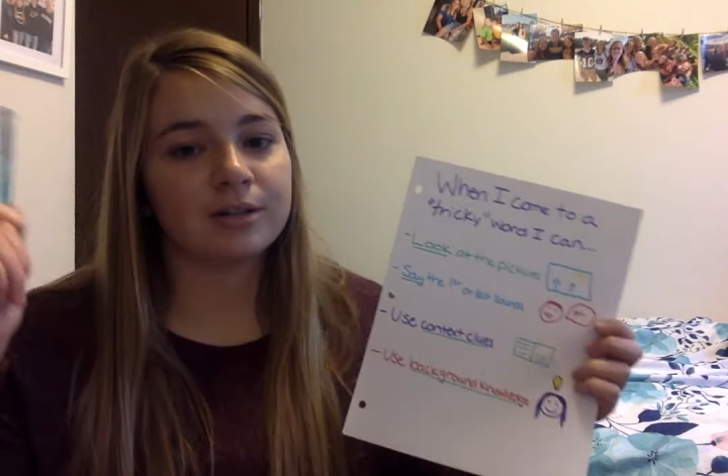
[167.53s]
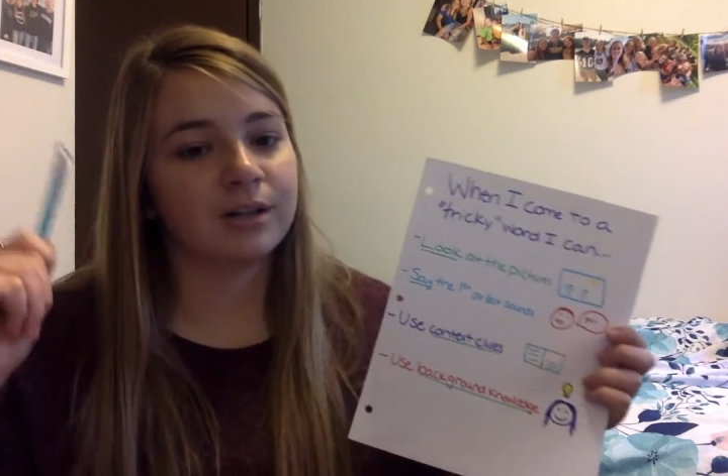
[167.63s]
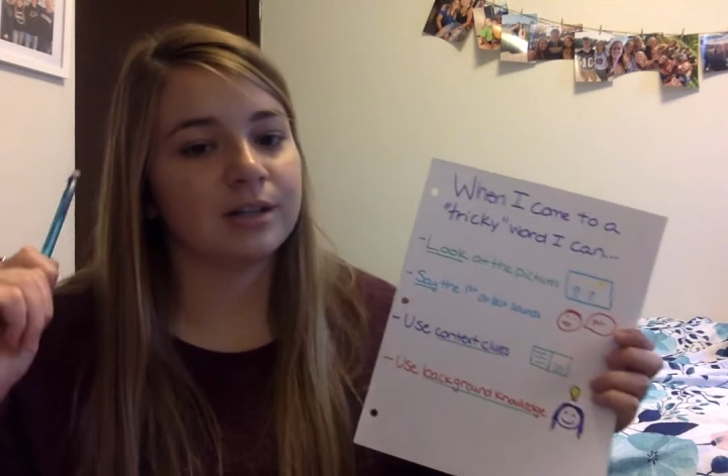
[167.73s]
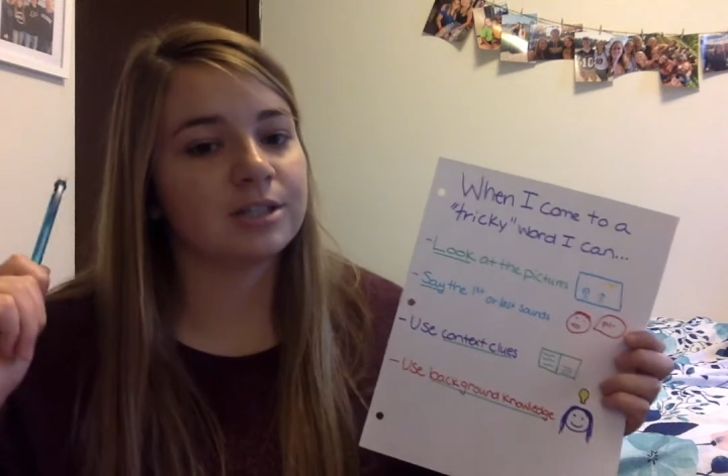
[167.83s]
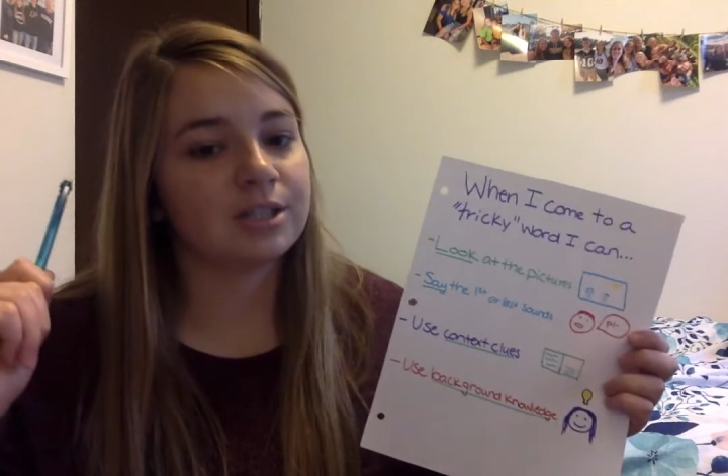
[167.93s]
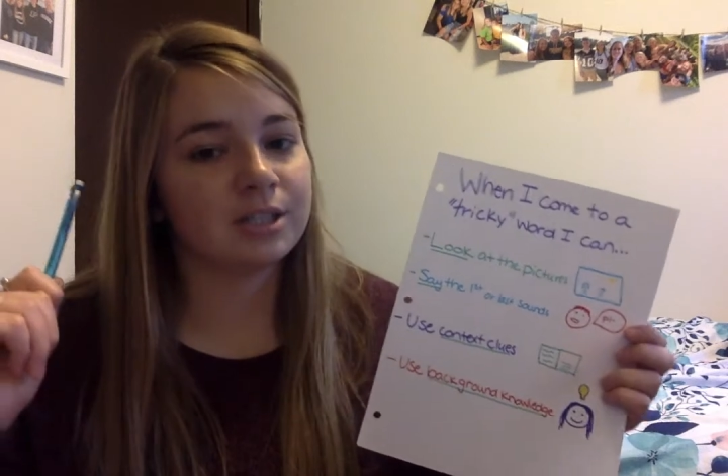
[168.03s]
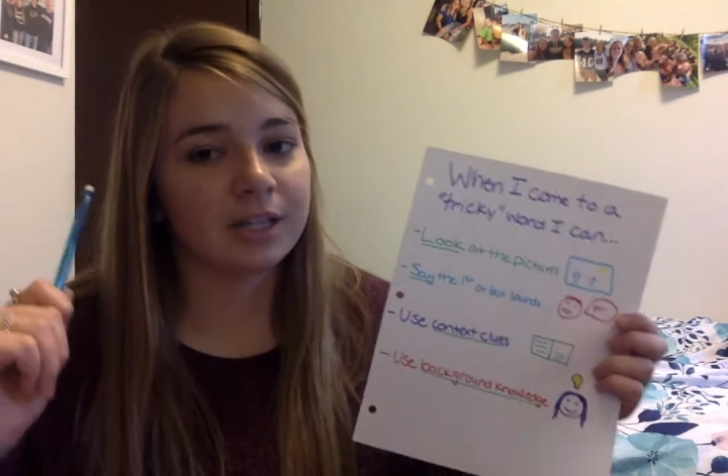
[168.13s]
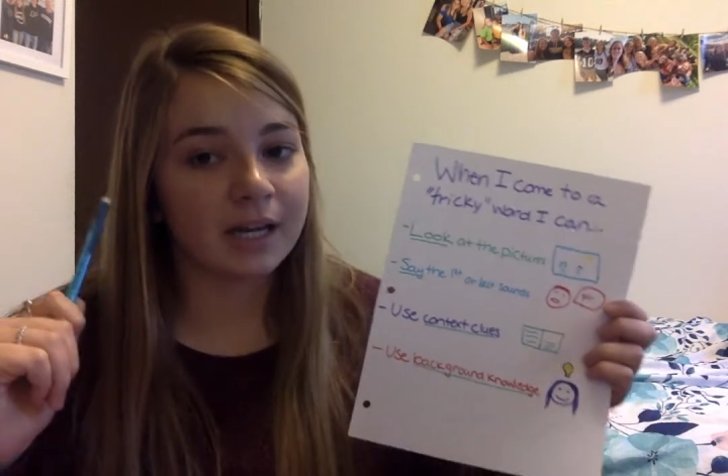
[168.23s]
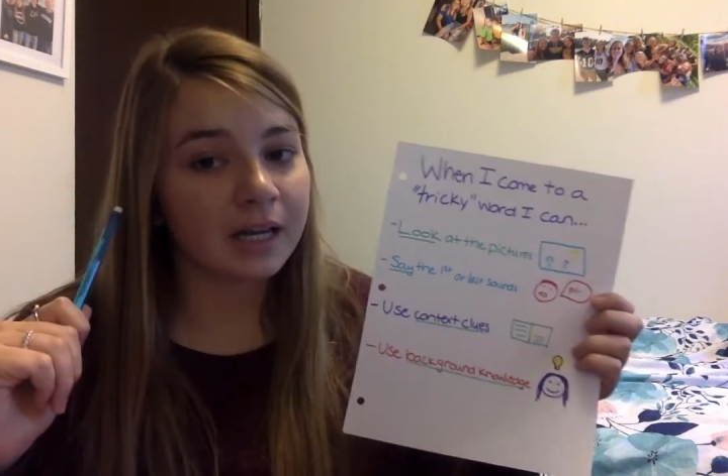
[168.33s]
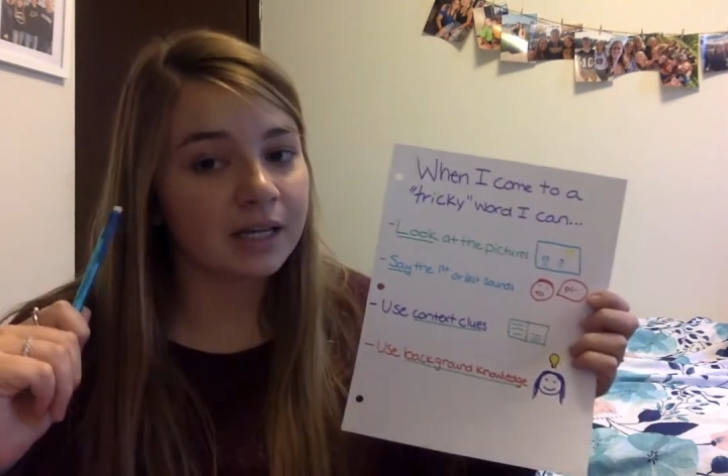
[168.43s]
knowledge in your
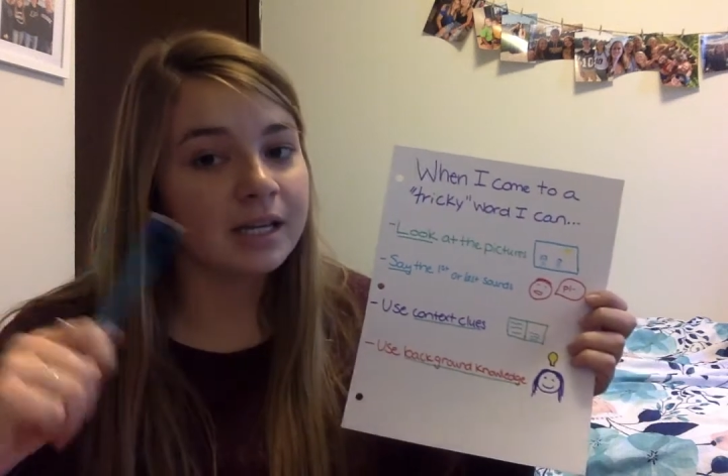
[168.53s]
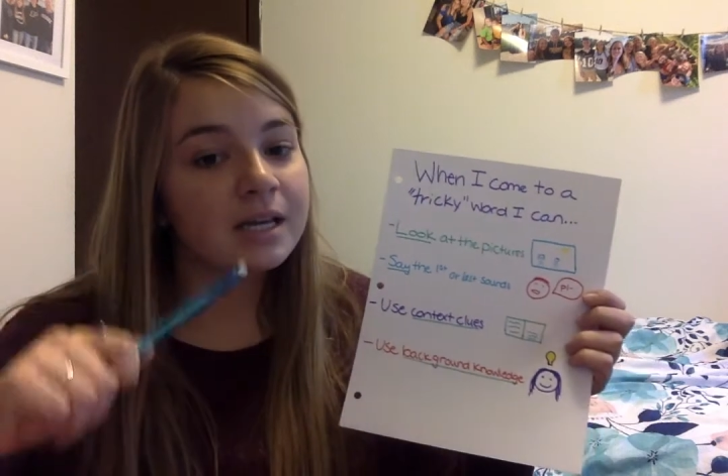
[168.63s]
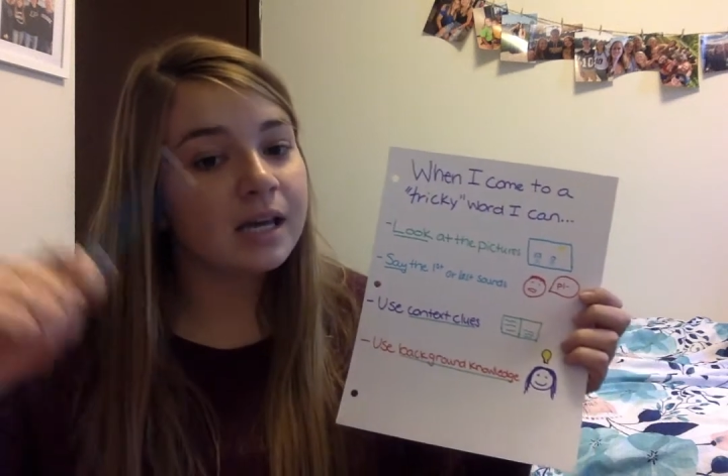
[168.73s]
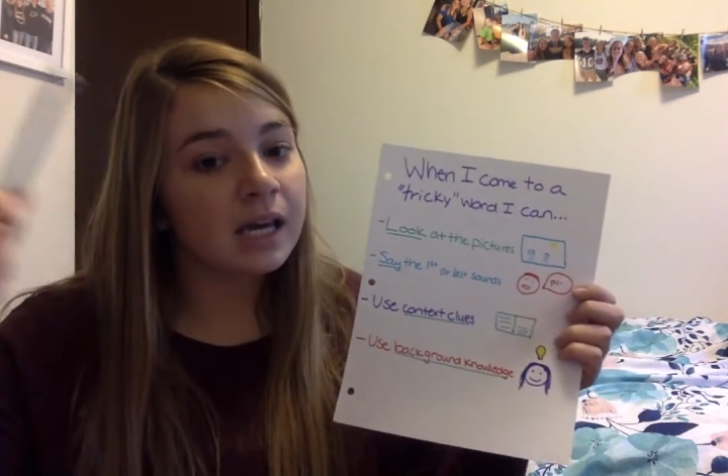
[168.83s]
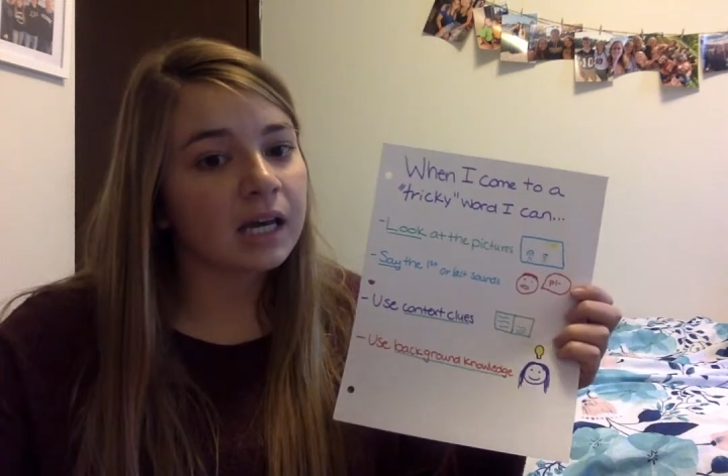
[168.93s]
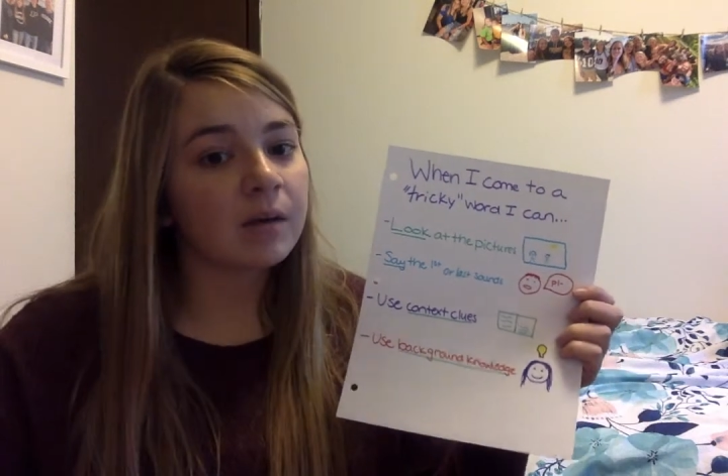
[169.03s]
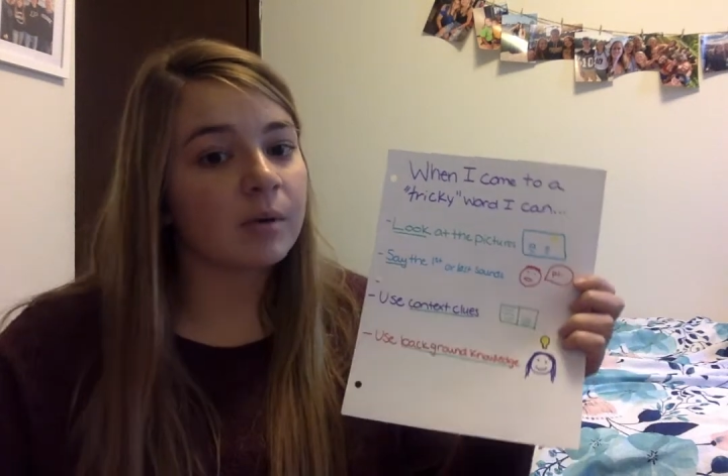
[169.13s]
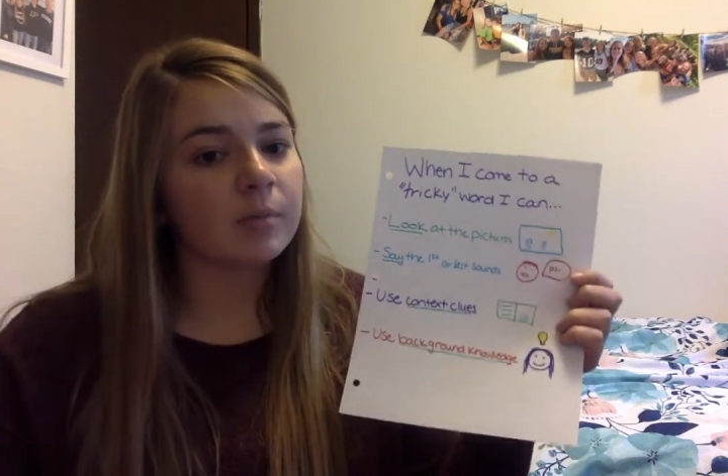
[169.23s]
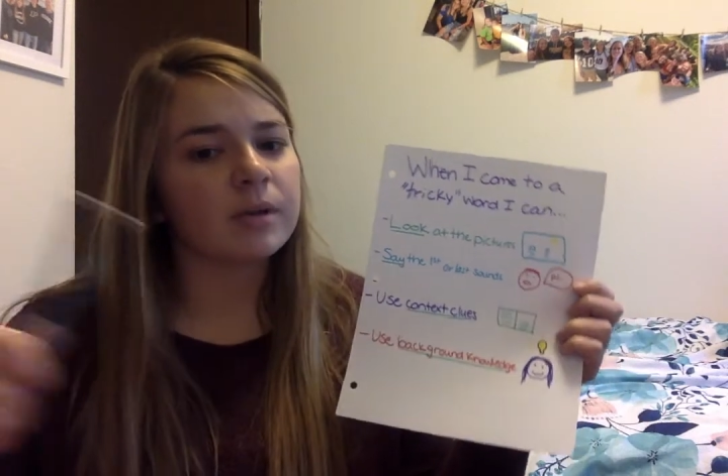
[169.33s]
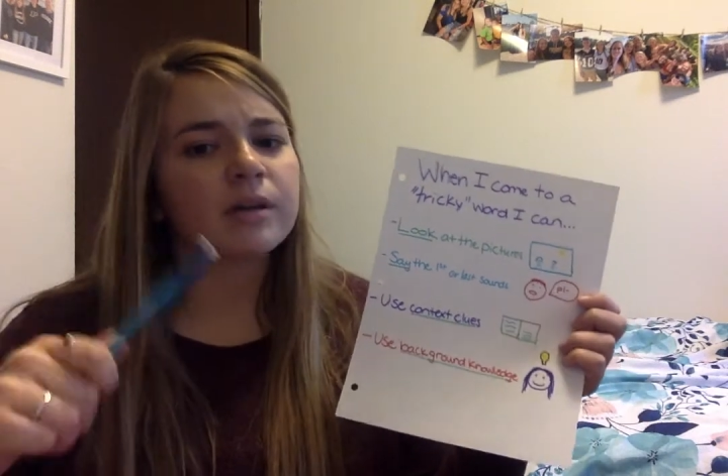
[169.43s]
head and come
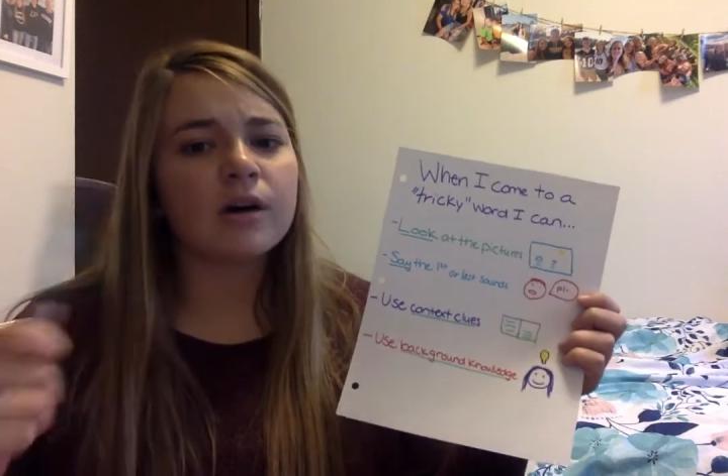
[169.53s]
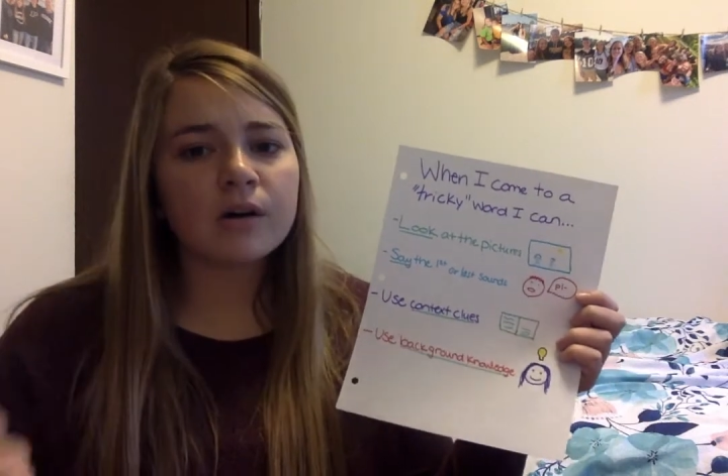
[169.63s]
up with,